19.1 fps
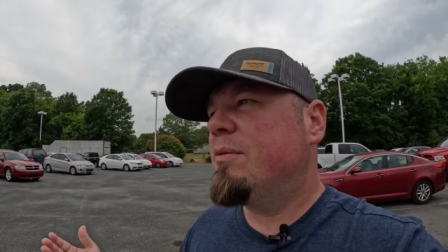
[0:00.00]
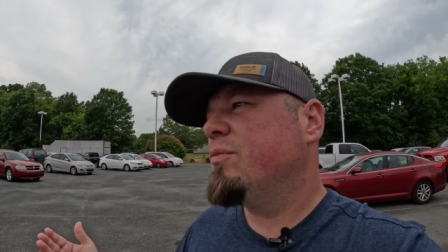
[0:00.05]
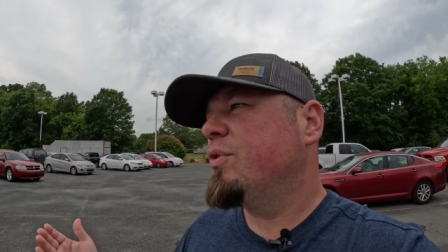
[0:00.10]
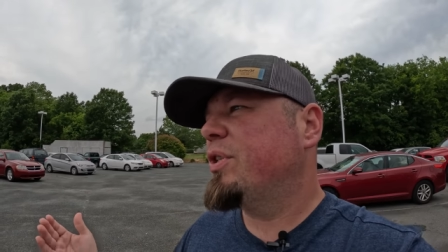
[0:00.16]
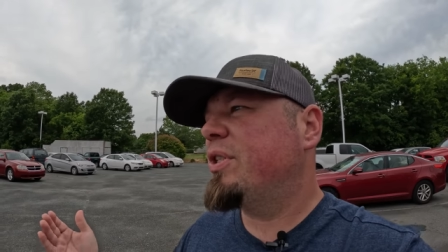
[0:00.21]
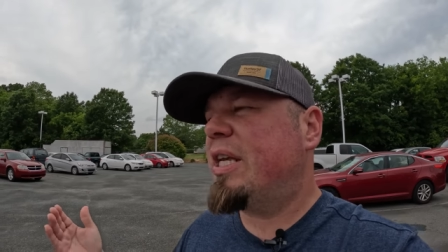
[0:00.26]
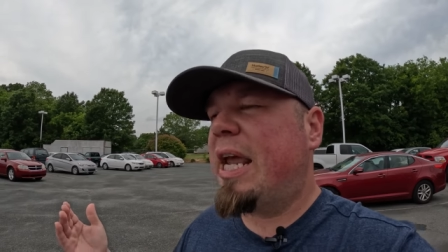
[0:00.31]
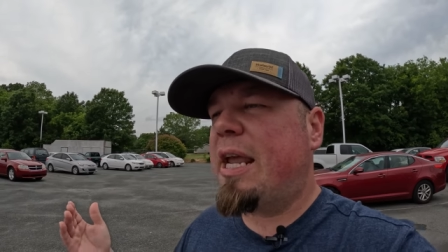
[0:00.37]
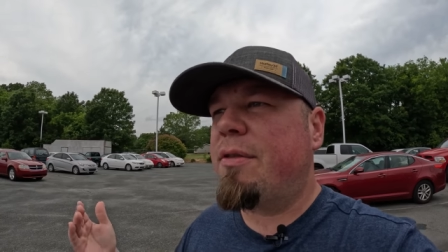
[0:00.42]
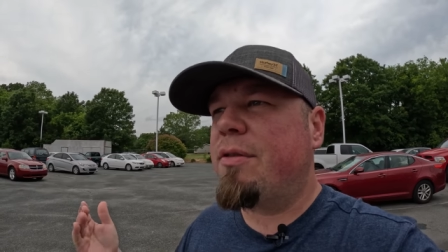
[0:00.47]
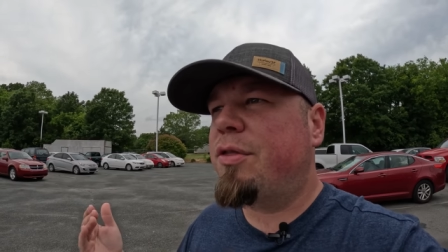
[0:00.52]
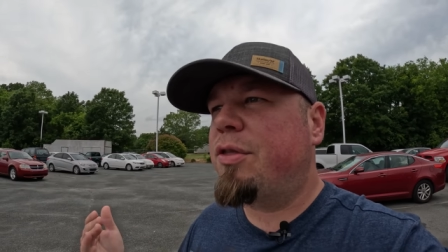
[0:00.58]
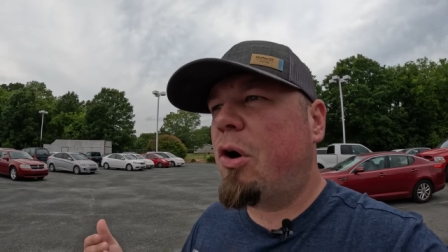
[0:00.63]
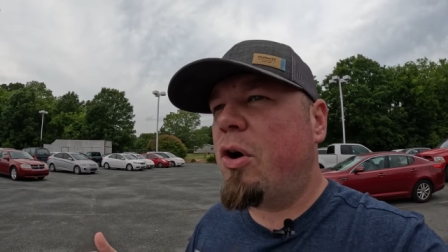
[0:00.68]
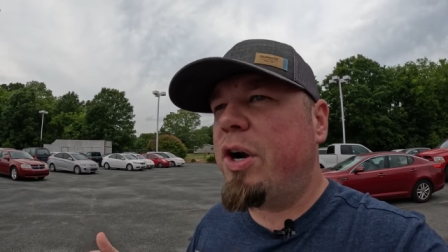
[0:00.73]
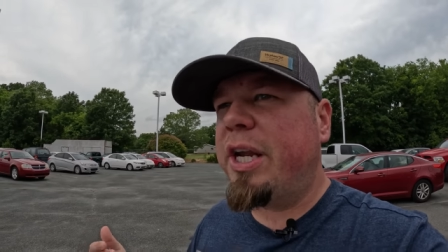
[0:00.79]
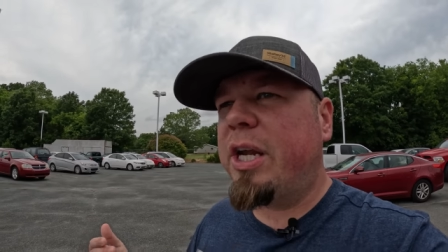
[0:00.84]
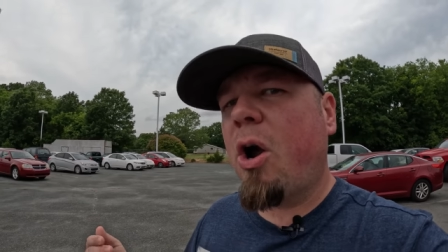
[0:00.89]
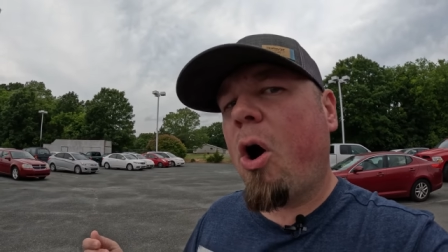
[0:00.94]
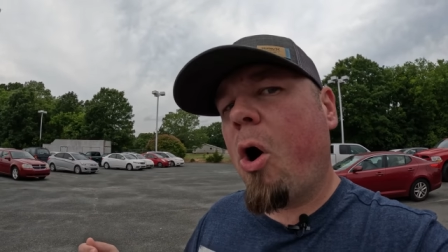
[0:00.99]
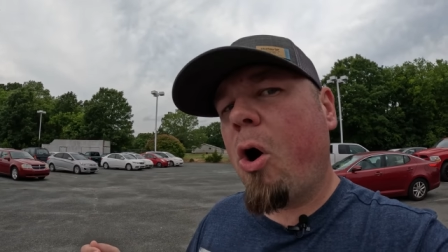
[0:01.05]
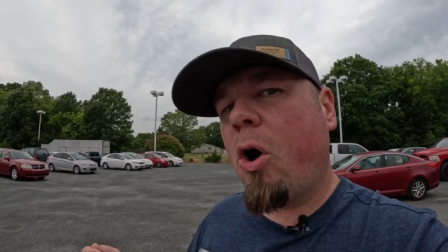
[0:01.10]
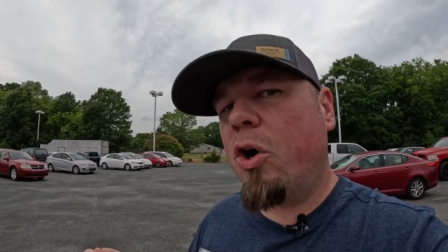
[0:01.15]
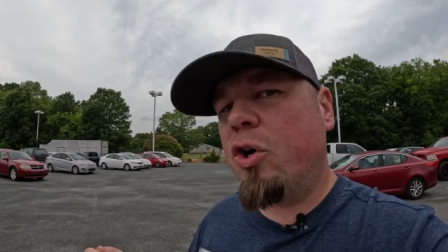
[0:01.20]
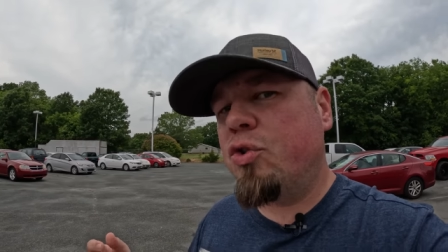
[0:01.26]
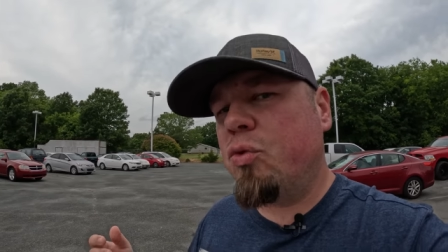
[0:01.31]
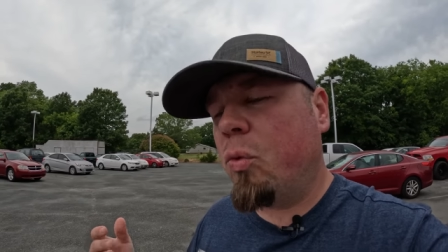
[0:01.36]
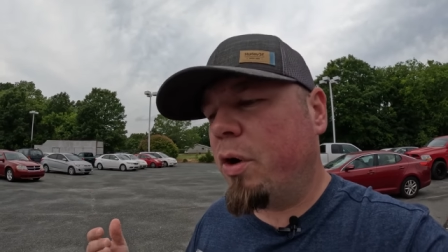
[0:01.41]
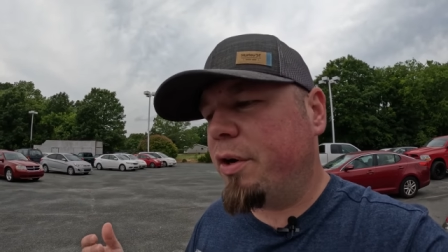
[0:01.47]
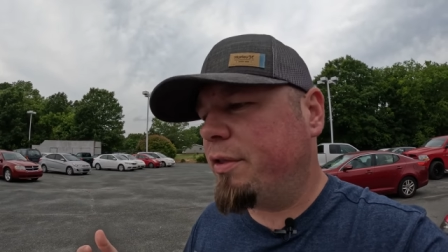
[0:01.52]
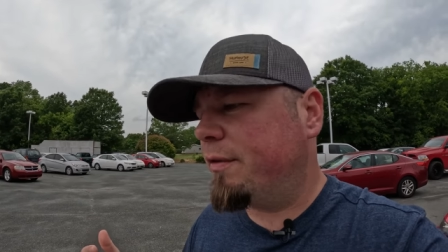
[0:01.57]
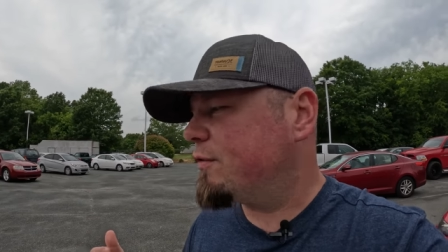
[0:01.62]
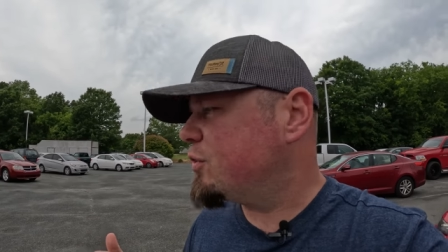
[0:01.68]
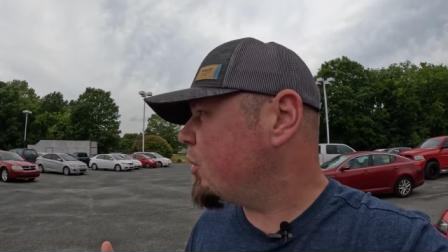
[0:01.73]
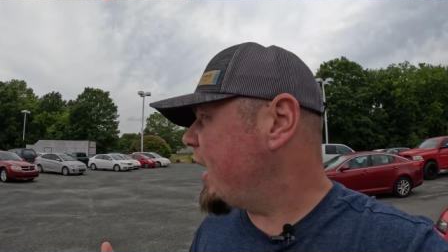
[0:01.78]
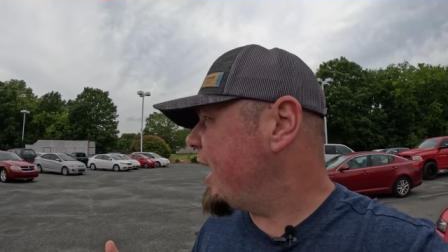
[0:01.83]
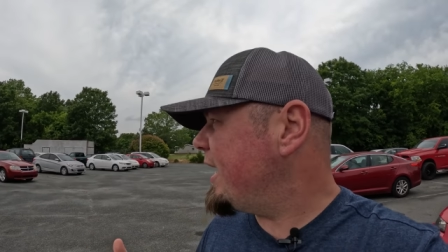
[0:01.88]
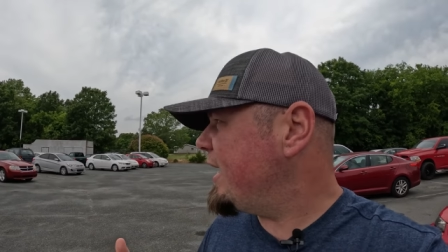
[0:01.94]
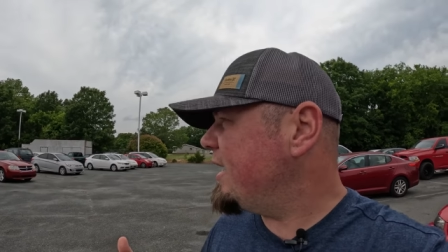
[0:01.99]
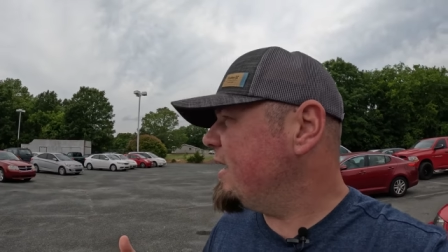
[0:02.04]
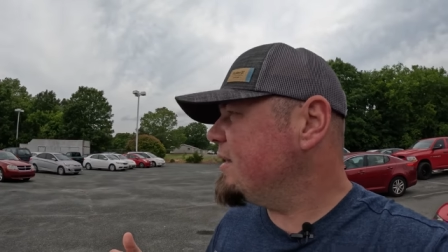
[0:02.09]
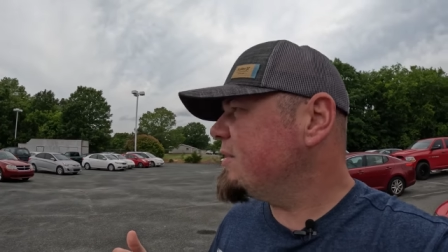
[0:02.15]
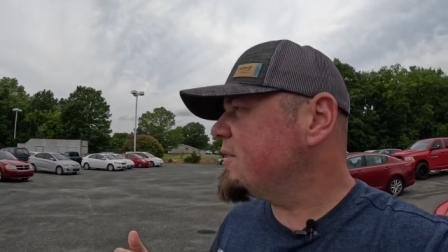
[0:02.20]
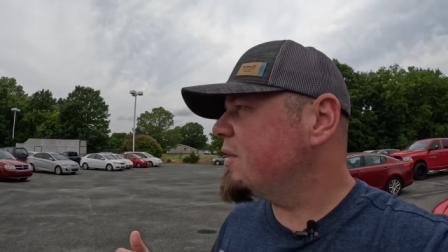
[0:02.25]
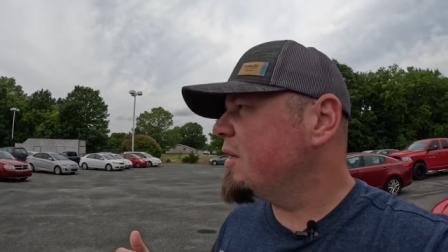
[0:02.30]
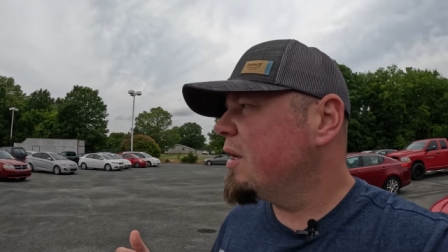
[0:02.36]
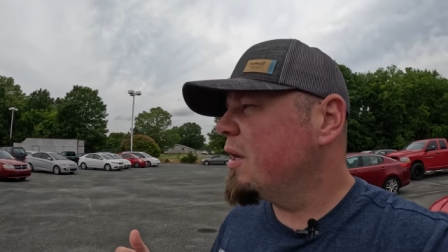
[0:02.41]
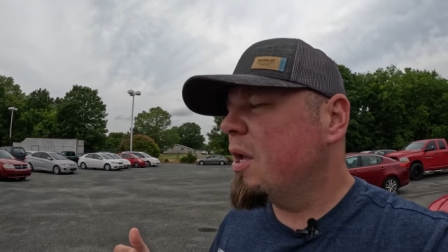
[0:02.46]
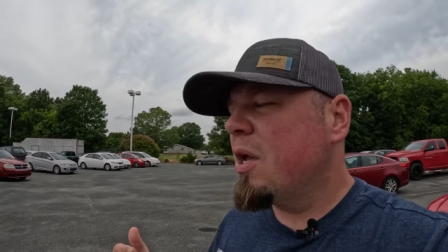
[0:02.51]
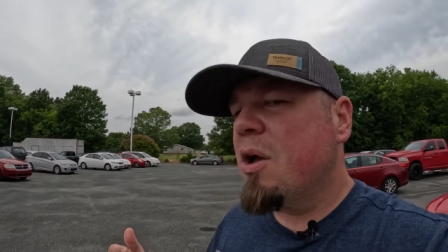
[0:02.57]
let's say, 30 cars worth of trade ins,